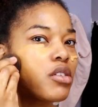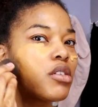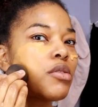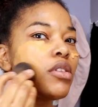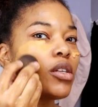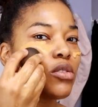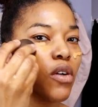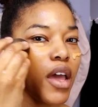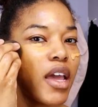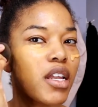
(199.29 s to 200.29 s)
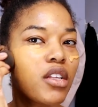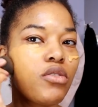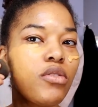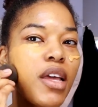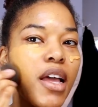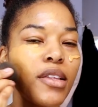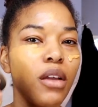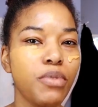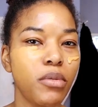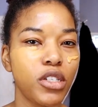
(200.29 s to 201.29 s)
So let's go ahead and do that.
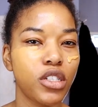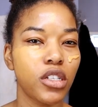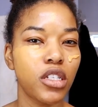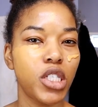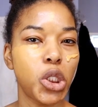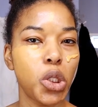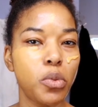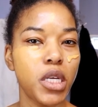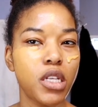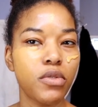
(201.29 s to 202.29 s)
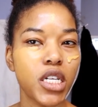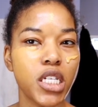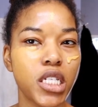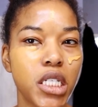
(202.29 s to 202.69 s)
I probably should zoom in, right?